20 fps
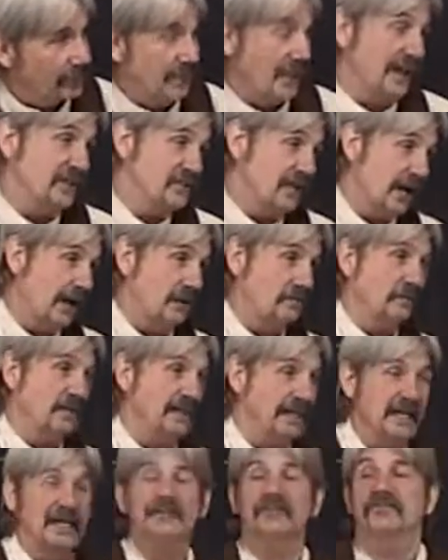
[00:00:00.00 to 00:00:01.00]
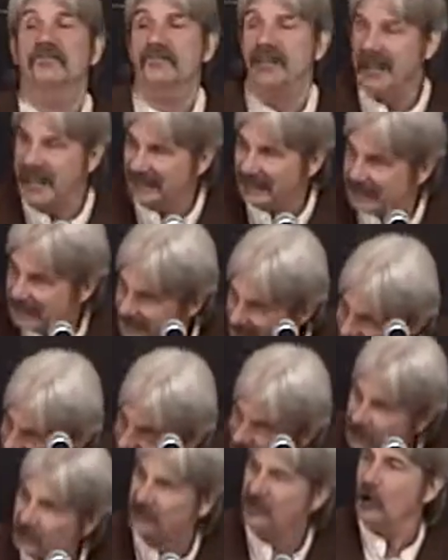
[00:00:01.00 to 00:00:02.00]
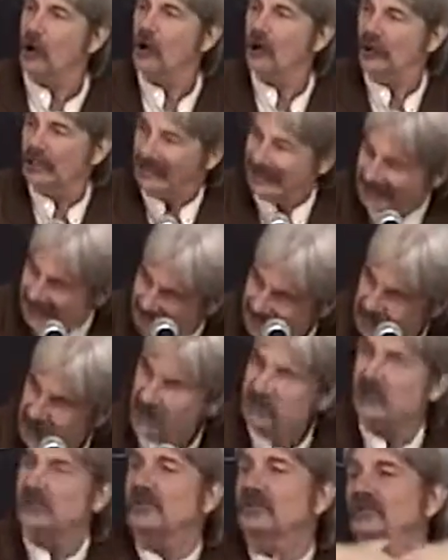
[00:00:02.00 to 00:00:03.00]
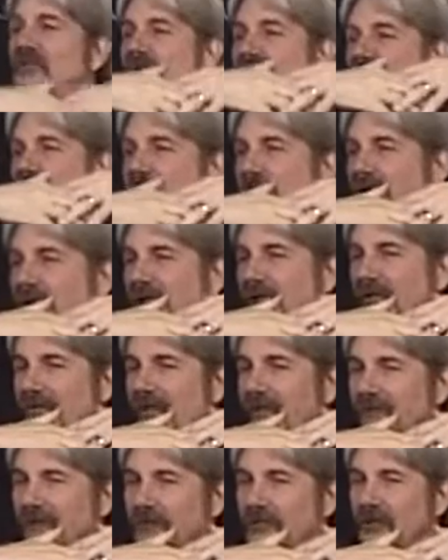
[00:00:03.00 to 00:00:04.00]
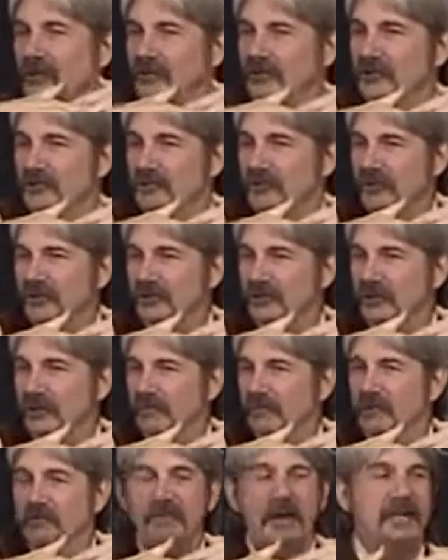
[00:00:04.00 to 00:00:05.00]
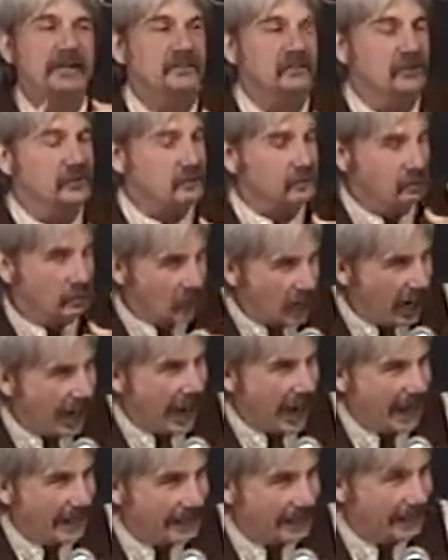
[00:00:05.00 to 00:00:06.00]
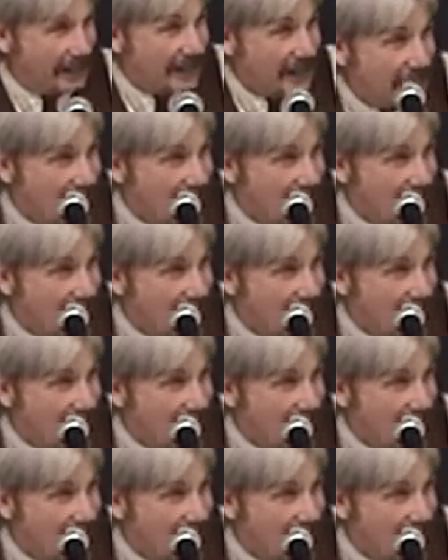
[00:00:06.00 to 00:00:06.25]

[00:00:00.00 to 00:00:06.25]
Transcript: And that's how it begins. Then He takes us all into New Jerusalem and makes us bride